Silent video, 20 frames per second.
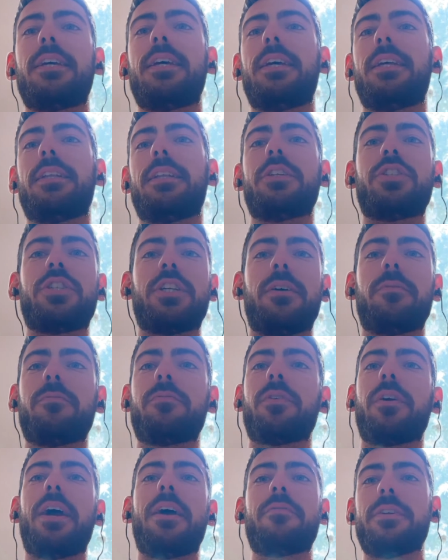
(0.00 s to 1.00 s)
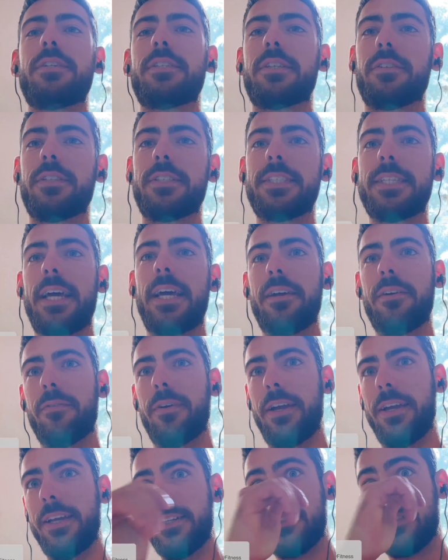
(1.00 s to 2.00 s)
in the gym for every single set,
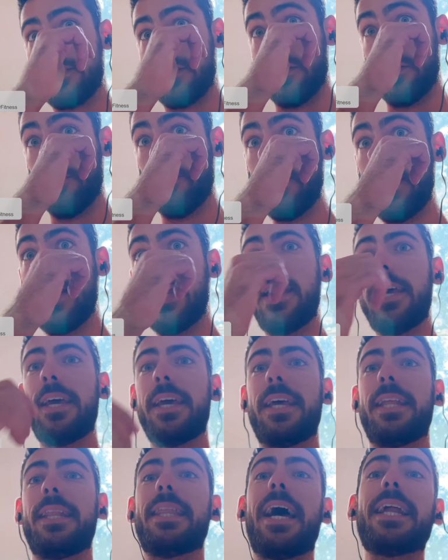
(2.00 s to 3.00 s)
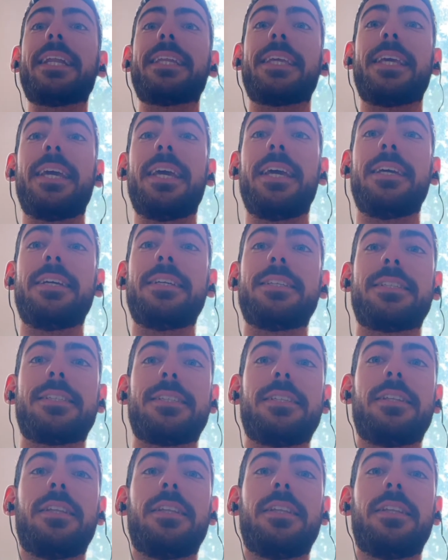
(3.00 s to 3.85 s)
right? So in that case,